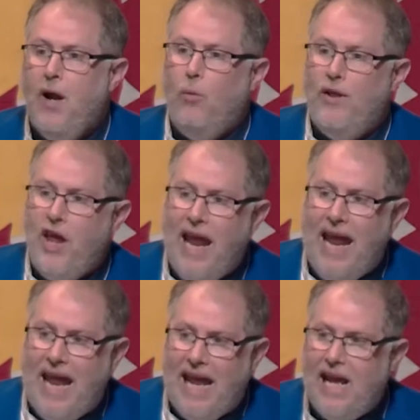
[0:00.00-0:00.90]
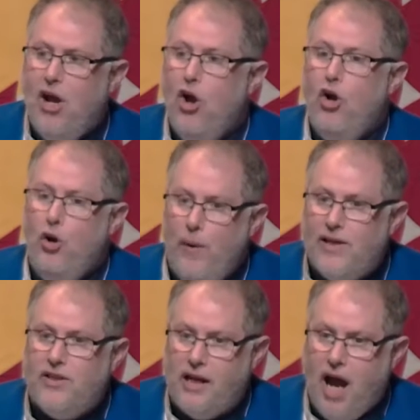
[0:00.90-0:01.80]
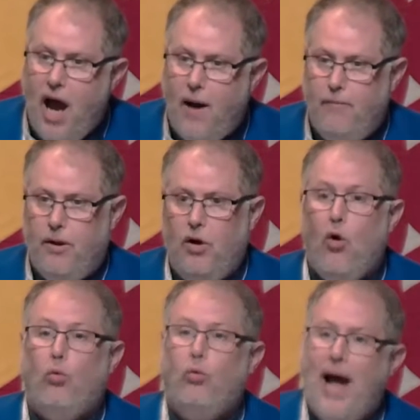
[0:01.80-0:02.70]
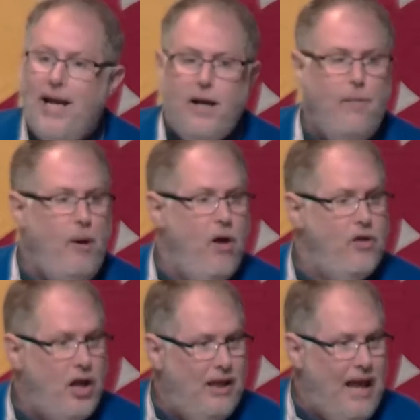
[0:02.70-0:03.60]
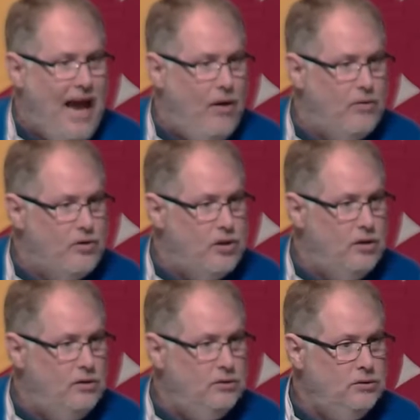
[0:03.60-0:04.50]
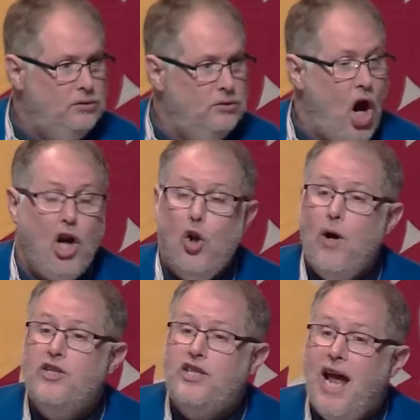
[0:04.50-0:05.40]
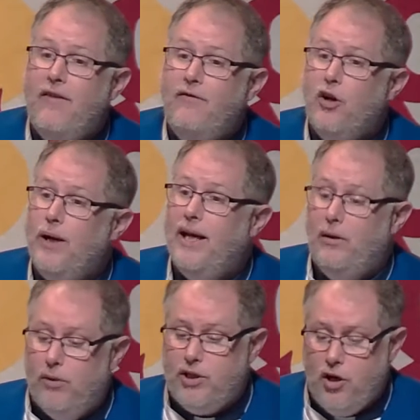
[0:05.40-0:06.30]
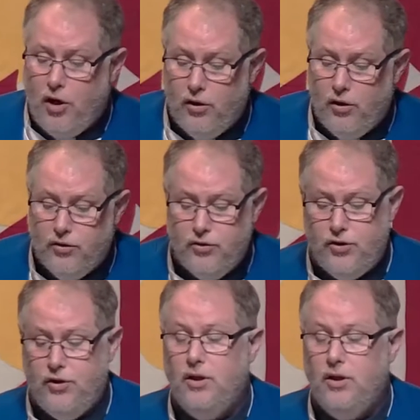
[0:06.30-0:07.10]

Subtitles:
with He who is to come, riding upon the clouds, our Lord Savior when He returns.